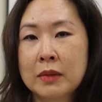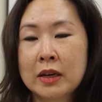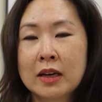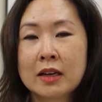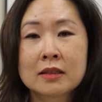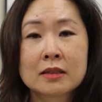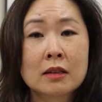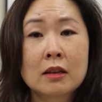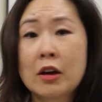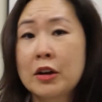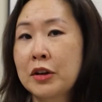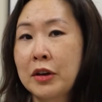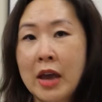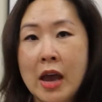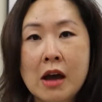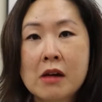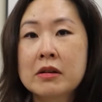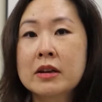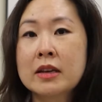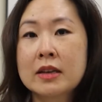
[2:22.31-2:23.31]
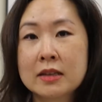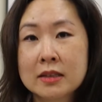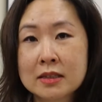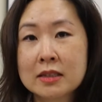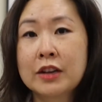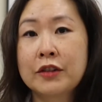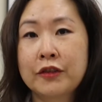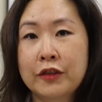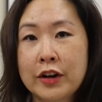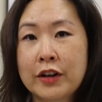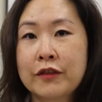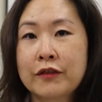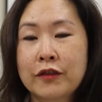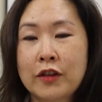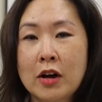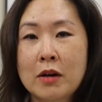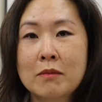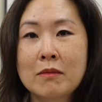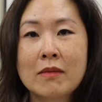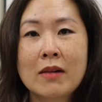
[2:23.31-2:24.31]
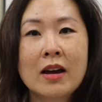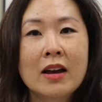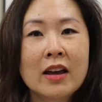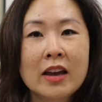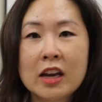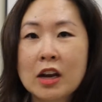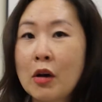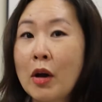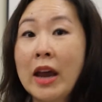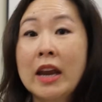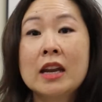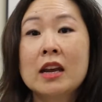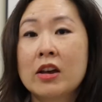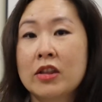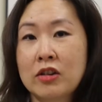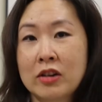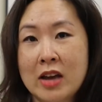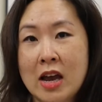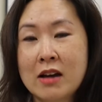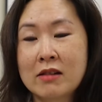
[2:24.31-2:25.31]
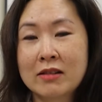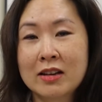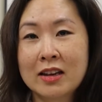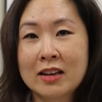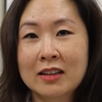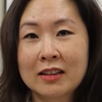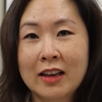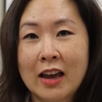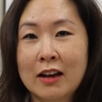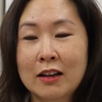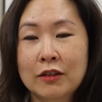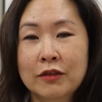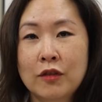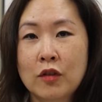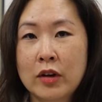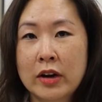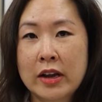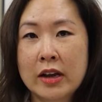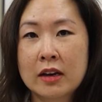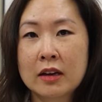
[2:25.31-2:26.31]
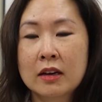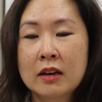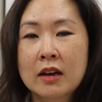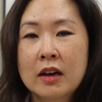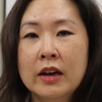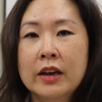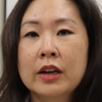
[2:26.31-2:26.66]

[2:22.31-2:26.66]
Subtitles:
because Solano County is different from any other county in California.